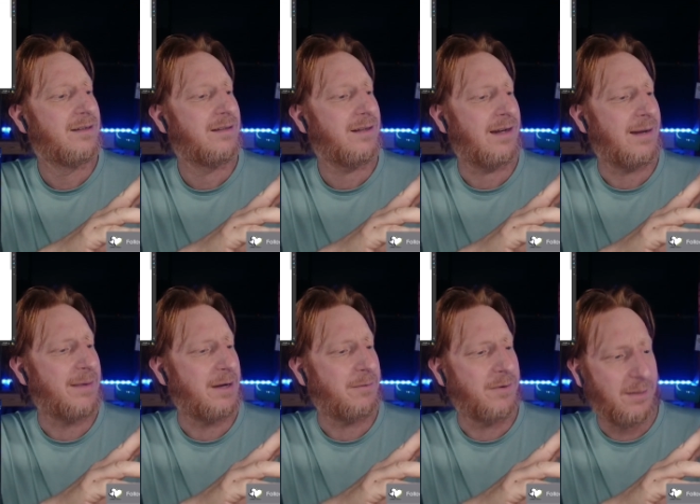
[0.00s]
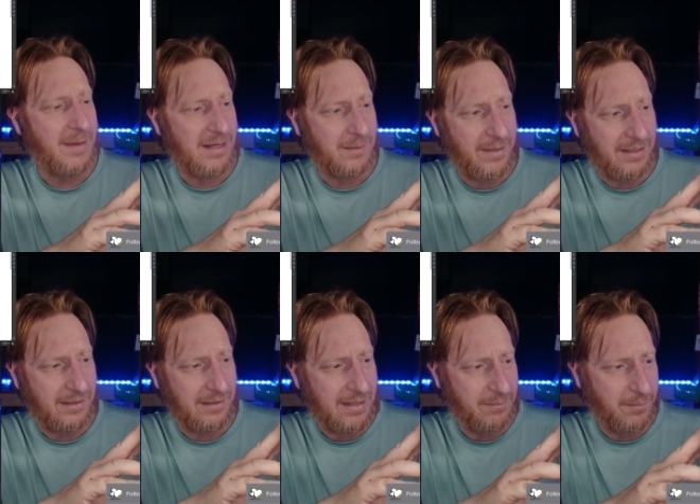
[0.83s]
I'm not worried about the
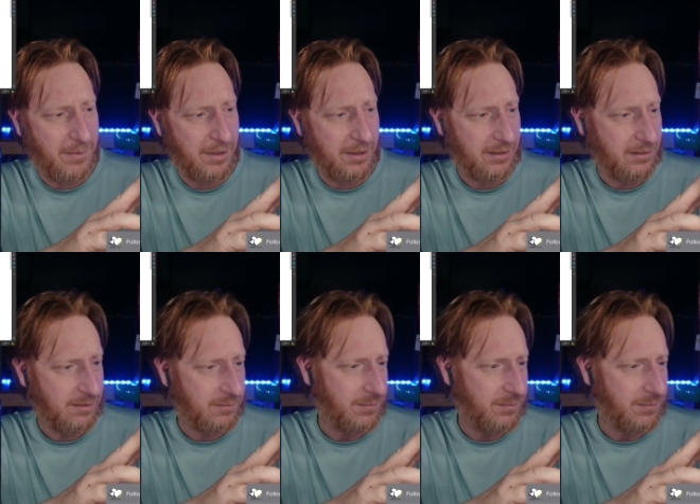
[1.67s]
picnic table burning